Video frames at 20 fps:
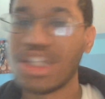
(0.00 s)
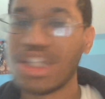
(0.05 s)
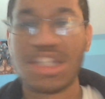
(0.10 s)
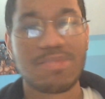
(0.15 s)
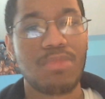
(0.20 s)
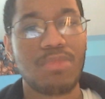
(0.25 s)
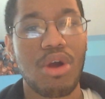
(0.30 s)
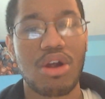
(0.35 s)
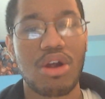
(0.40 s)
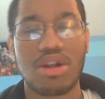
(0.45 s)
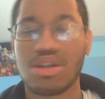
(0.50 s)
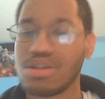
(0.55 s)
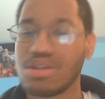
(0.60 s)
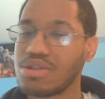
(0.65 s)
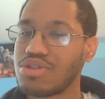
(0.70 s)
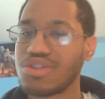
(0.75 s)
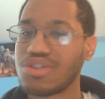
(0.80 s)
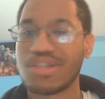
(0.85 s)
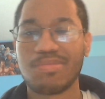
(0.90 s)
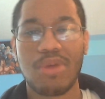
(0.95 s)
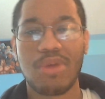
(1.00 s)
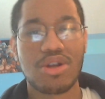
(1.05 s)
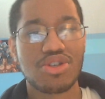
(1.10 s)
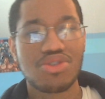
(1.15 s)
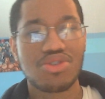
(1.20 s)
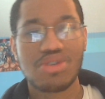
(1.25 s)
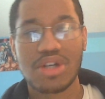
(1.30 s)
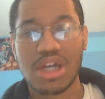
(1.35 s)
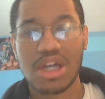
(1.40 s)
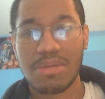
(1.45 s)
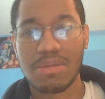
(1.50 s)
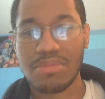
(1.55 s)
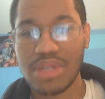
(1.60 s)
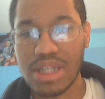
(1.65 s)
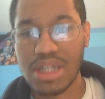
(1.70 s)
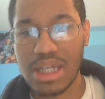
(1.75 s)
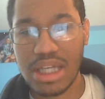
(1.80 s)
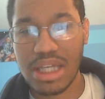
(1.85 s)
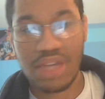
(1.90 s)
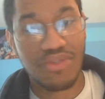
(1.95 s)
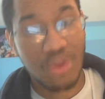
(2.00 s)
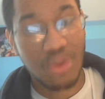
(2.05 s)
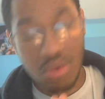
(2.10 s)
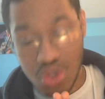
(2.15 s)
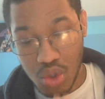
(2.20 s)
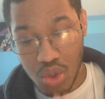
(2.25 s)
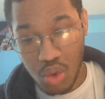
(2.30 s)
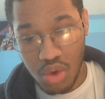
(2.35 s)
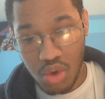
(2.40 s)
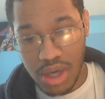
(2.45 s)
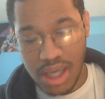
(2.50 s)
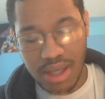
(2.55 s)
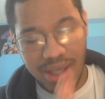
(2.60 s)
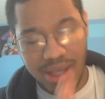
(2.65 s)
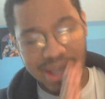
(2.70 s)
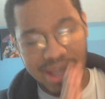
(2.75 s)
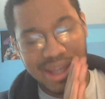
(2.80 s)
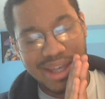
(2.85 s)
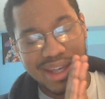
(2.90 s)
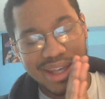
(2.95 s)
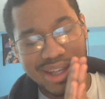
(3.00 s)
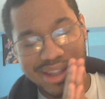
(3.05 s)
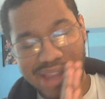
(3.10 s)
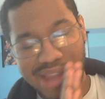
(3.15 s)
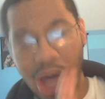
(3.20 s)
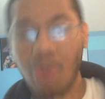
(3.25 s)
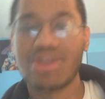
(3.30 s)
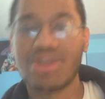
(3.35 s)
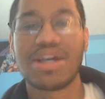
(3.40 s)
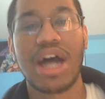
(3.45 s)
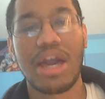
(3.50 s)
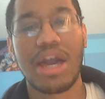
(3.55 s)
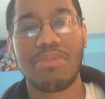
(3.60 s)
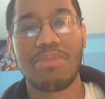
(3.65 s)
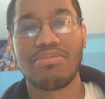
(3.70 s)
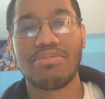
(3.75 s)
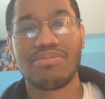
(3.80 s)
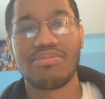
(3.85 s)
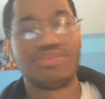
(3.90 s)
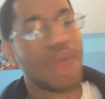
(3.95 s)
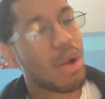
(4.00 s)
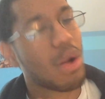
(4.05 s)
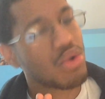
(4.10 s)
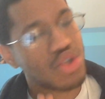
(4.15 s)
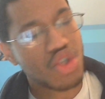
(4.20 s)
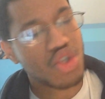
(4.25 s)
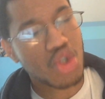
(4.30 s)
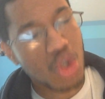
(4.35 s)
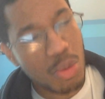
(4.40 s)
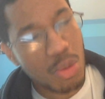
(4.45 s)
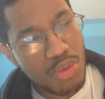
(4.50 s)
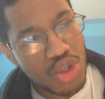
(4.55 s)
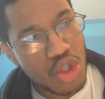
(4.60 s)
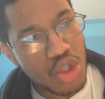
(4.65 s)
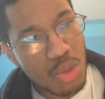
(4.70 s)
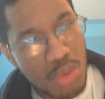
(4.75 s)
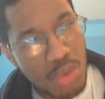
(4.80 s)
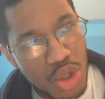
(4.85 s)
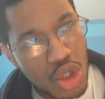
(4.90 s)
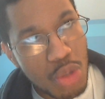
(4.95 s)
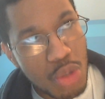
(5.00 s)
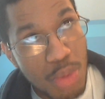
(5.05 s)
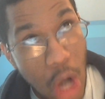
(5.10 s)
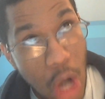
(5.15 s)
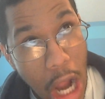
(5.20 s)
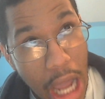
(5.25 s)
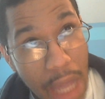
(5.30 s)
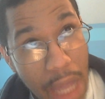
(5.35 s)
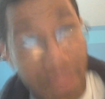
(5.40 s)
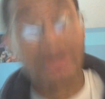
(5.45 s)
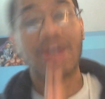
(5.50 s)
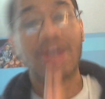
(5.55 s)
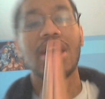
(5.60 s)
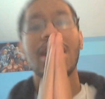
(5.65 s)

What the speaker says: Smart. The smart Suga coming in, even though it was quick, that was hype. That was super, super duper hype.